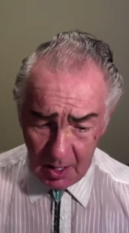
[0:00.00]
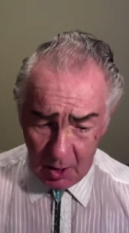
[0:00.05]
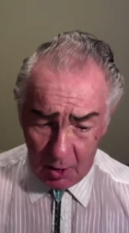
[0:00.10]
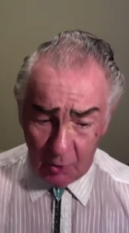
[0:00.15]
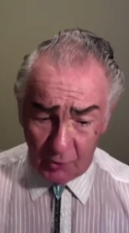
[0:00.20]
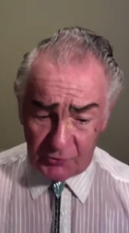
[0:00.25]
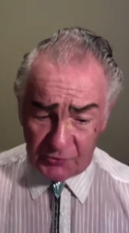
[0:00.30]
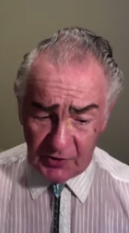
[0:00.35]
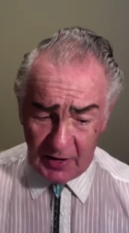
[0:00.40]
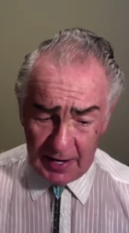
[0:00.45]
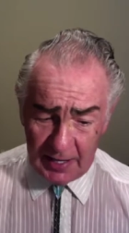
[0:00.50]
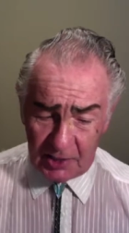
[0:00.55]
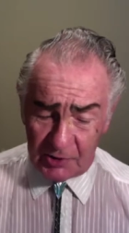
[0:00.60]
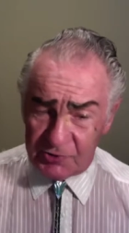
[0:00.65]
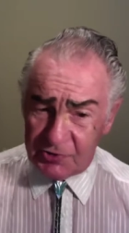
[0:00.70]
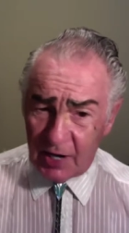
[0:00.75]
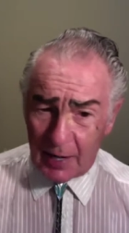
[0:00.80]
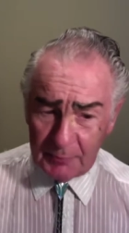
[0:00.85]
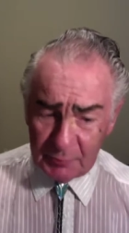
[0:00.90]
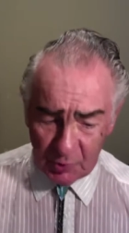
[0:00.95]
Hosea
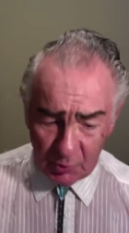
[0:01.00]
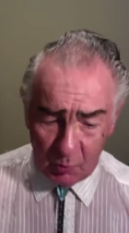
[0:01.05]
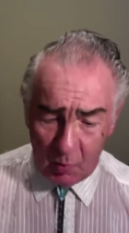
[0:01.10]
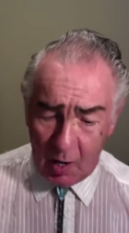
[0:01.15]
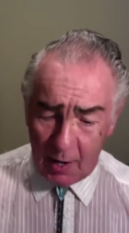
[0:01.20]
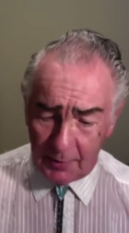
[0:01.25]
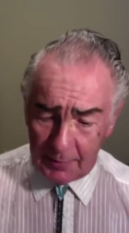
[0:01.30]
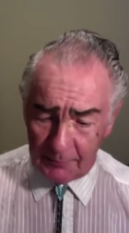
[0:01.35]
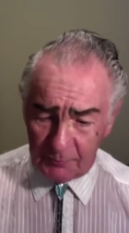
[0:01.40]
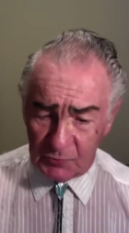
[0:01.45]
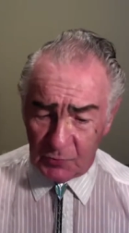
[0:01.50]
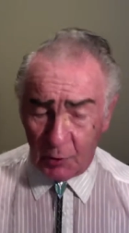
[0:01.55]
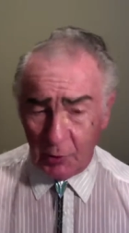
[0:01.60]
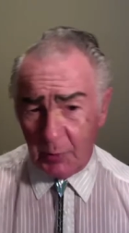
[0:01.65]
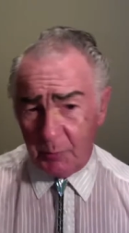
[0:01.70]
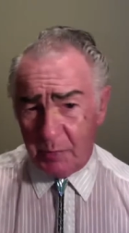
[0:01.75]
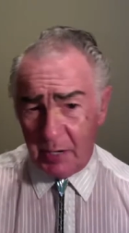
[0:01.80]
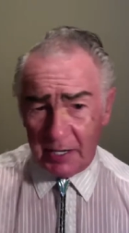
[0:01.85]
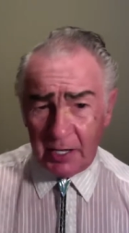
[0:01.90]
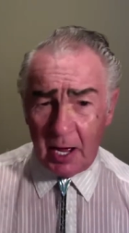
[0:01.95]
chapter 1. We're going to
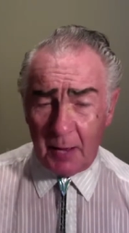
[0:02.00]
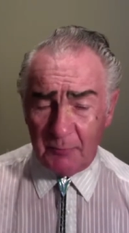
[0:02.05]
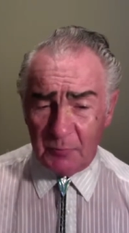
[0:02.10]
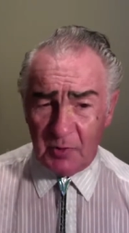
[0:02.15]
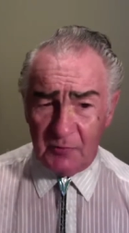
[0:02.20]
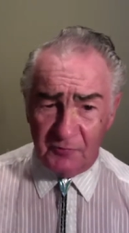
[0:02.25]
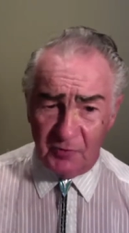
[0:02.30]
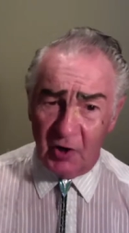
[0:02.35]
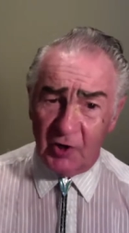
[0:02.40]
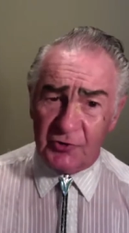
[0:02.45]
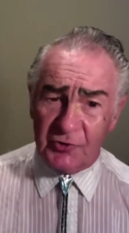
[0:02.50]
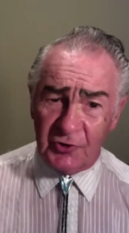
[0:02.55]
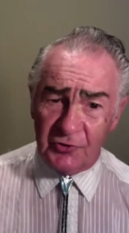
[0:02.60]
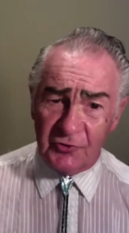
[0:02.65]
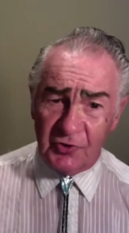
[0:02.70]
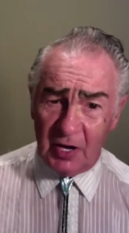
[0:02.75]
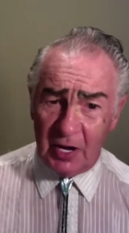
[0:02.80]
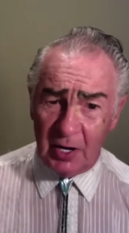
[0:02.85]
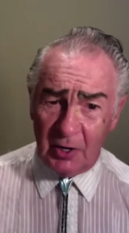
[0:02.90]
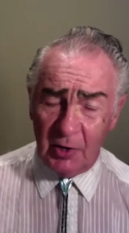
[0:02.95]
pick up the verses
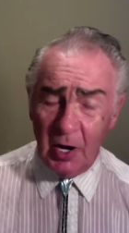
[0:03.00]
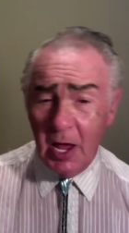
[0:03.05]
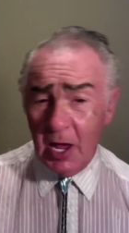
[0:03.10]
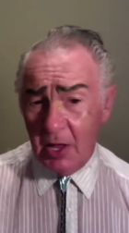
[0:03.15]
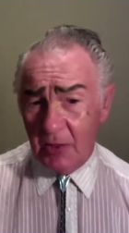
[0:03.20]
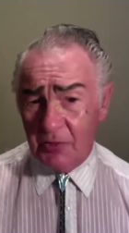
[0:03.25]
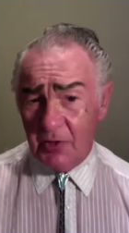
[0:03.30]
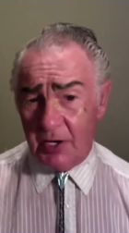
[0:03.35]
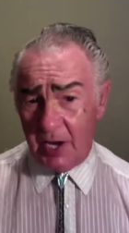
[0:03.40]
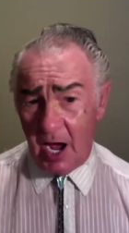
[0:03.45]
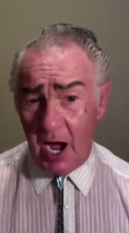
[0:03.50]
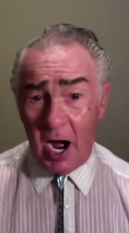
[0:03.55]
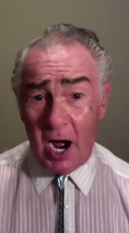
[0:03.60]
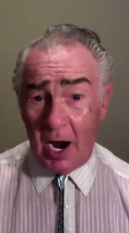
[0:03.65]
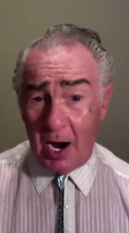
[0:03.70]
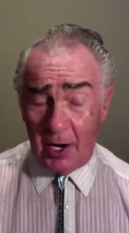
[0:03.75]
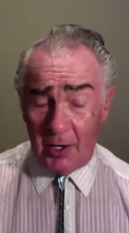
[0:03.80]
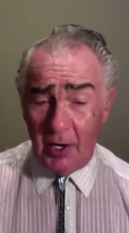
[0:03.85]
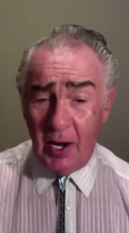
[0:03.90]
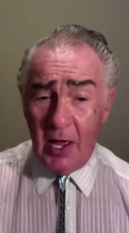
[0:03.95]
here that
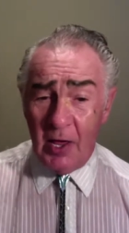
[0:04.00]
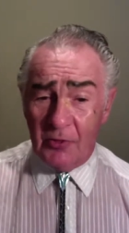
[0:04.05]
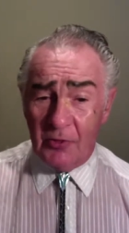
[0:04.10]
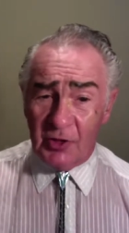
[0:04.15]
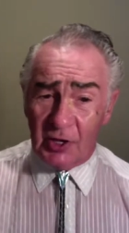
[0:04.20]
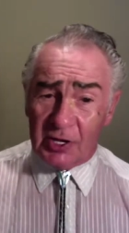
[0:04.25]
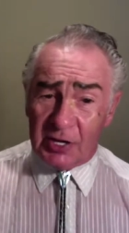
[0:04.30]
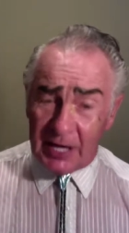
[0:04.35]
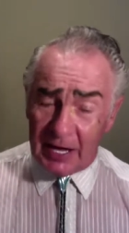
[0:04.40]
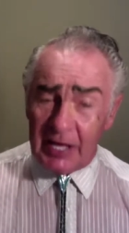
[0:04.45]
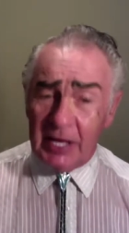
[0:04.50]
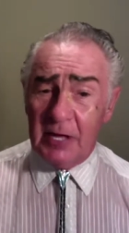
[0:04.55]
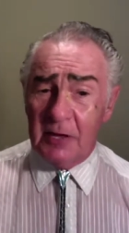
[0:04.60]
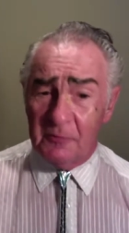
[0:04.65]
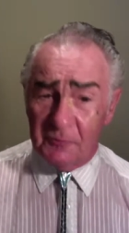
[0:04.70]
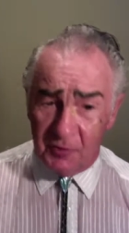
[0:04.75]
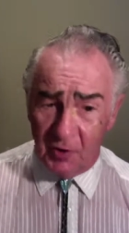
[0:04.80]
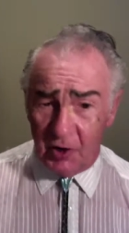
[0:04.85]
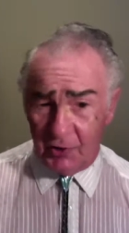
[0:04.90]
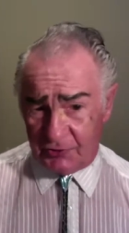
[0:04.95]
are the key
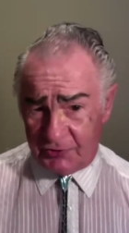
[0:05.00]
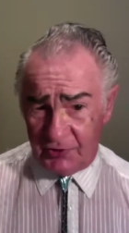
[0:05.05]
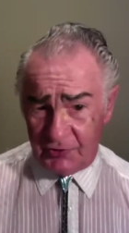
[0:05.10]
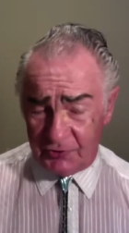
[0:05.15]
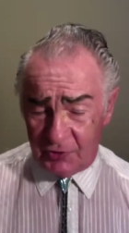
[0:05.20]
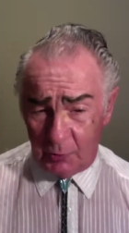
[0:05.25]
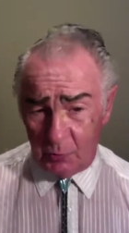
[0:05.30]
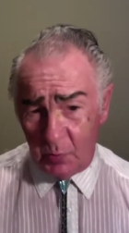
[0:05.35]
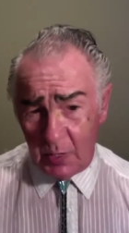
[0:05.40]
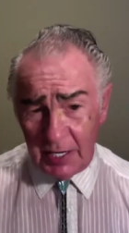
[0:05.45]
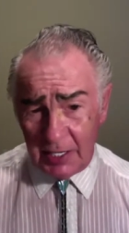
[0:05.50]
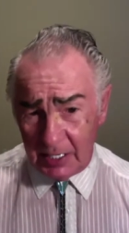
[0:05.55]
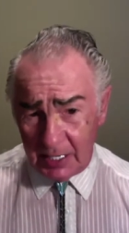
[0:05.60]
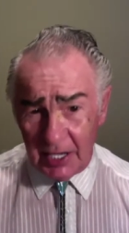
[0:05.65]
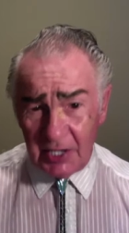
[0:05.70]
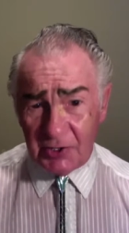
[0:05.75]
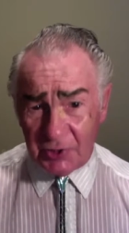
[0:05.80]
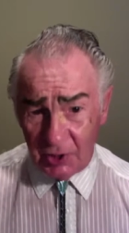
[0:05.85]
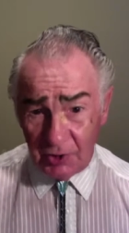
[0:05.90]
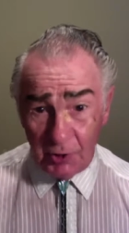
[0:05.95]
verses that we
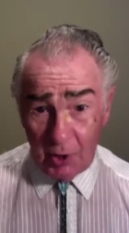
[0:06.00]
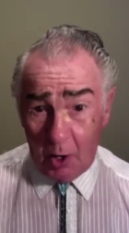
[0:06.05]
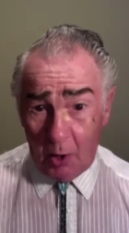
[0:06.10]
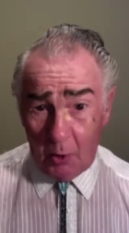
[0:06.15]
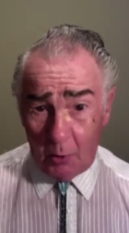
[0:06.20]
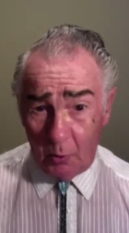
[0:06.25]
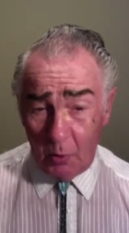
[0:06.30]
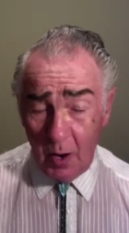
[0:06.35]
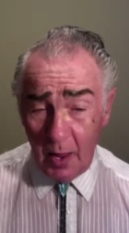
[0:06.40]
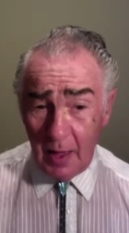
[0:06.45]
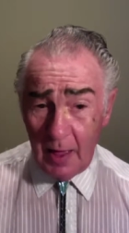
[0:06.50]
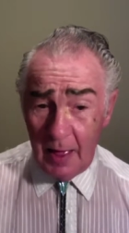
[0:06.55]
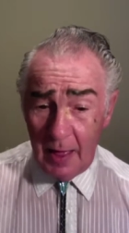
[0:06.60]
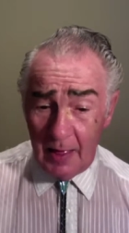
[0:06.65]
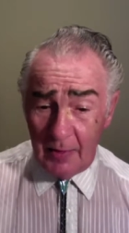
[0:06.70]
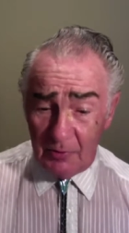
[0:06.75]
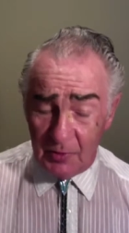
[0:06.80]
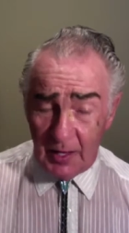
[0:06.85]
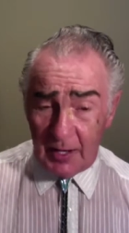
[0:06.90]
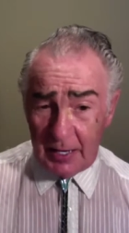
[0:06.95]
need to know
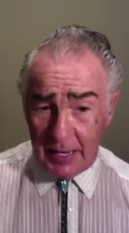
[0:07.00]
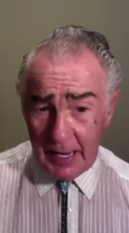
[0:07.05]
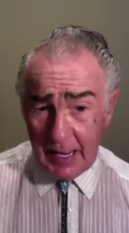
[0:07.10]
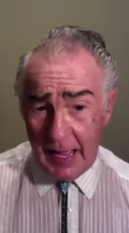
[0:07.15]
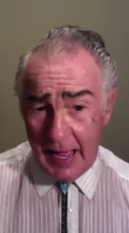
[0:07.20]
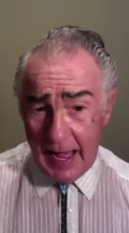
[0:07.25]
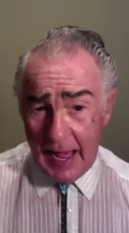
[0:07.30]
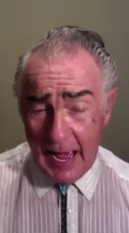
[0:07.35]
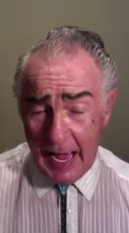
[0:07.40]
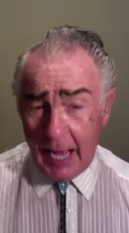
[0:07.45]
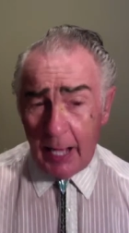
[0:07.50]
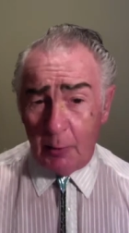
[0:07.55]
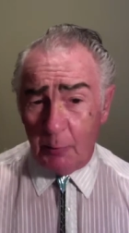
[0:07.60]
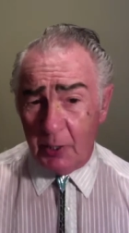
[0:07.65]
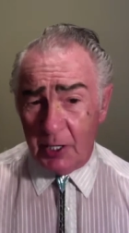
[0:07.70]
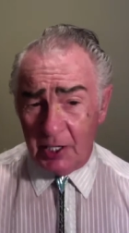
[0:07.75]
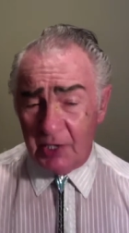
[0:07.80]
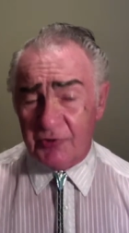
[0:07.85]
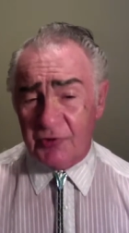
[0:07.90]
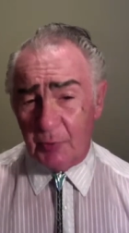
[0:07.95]
that how
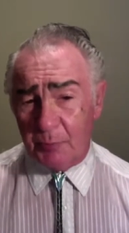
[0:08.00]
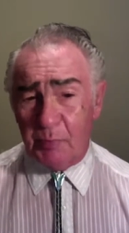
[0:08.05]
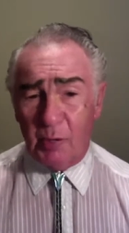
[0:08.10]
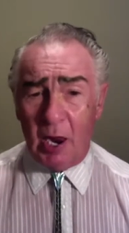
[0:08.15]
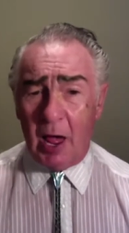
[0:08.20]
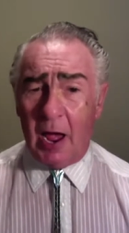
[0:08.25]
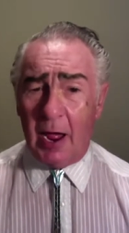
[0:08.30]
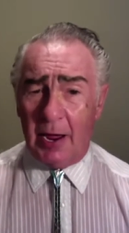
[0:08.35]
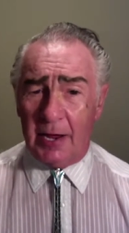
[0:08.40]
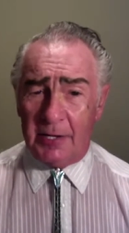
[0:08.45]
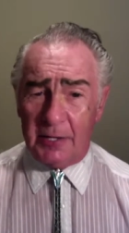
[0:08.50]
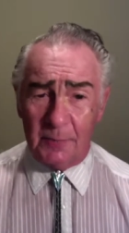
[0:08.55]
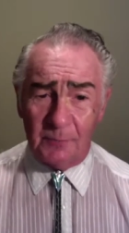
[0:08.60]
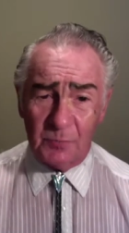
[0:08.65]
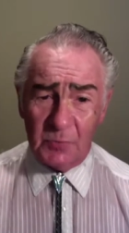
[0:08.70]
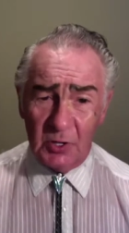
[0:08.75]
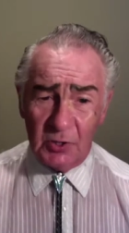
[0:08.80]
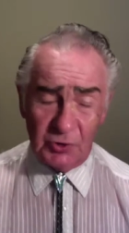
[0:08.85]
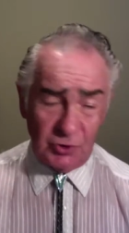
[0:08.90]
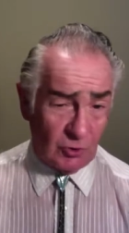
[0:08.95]
it is applied
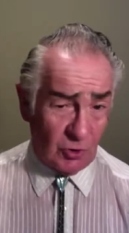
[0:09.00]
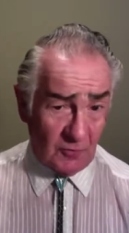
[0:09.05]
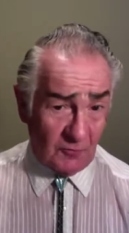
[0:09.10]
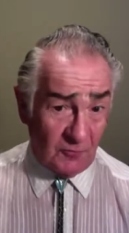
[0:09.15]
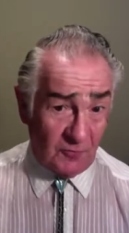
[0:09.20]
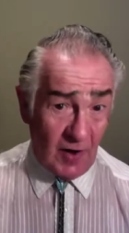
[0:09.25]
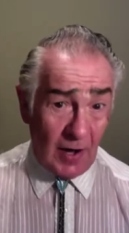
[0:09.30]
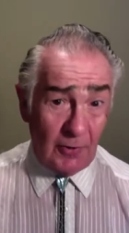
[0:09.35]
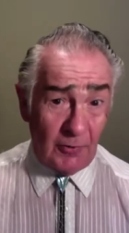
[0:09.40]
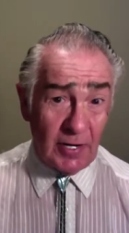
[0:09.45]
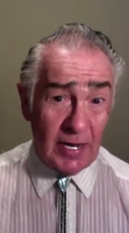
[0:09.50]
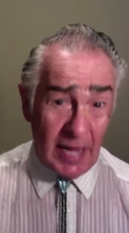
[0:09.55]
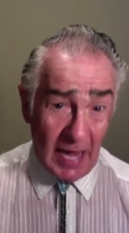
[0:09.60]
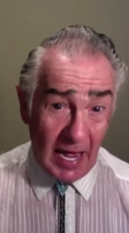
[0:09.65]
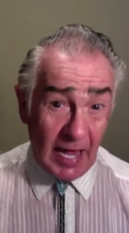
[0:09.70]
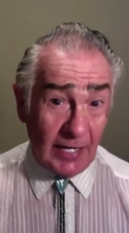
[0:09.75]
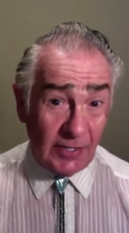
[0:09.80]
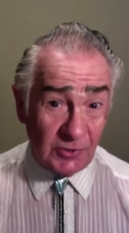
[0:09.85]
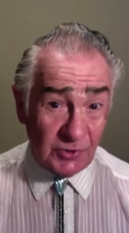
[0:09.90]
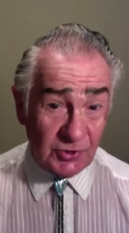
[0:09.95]
to the very
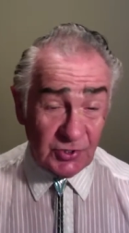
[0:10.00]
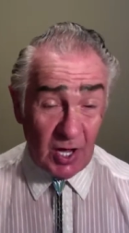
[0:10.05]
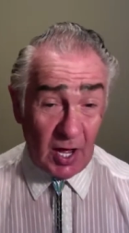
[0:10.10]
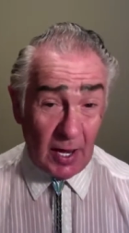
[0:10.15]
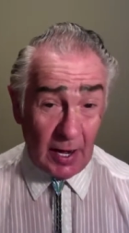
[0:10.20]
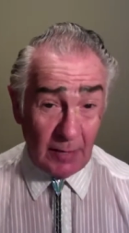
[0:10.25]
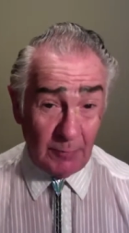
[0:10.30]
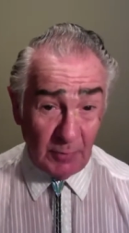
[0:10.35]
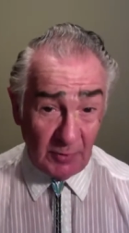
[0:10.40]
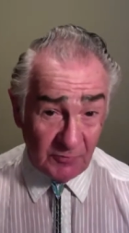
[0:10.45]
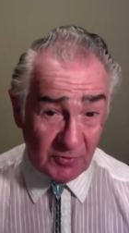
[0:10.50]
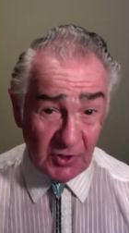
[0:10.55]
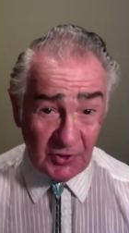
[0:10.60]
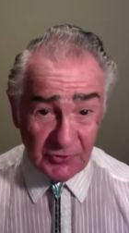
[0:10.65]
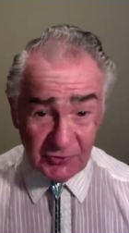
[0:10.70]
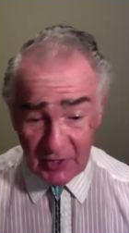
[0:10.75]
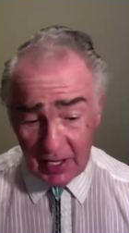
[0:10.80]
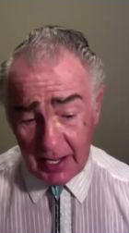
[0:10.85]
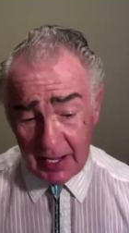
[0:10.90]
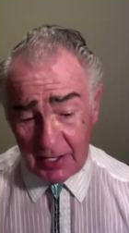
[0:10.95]
end time of this
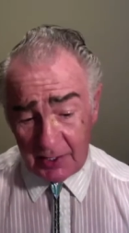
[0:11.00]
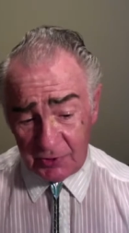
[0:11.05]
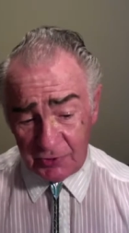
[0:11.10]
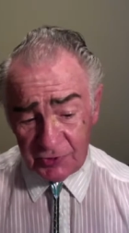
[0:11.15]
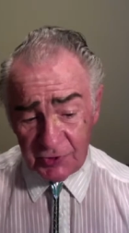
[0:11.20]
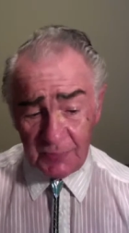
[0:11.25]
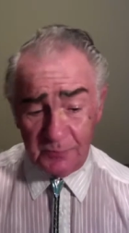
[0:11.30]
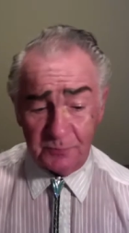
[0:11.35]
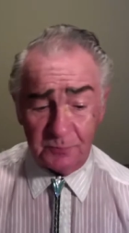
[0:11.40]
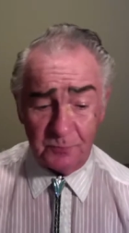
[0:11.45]
age.